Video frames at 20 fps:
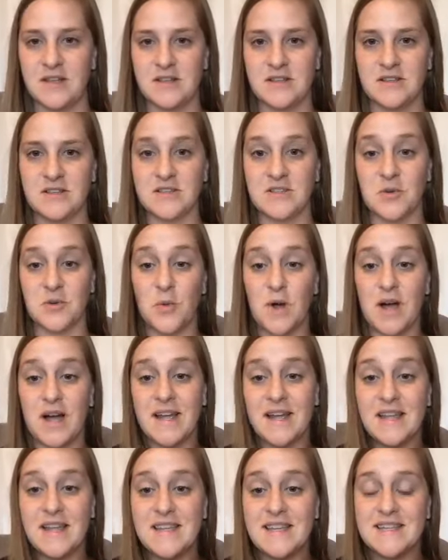So
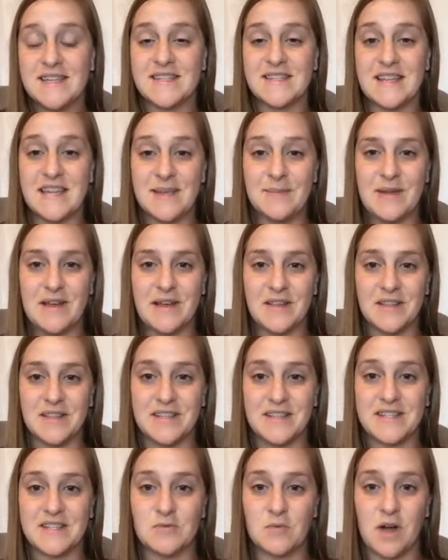why is an email
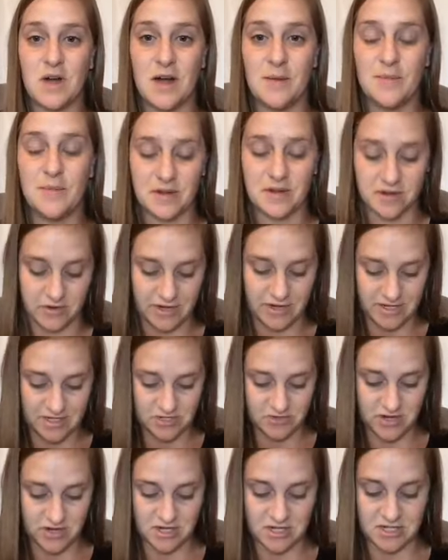list swap a great
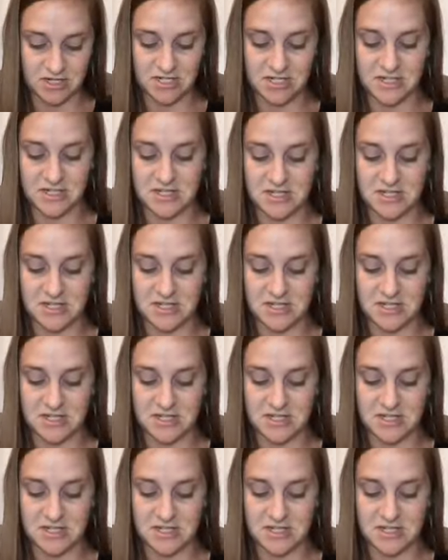strategy?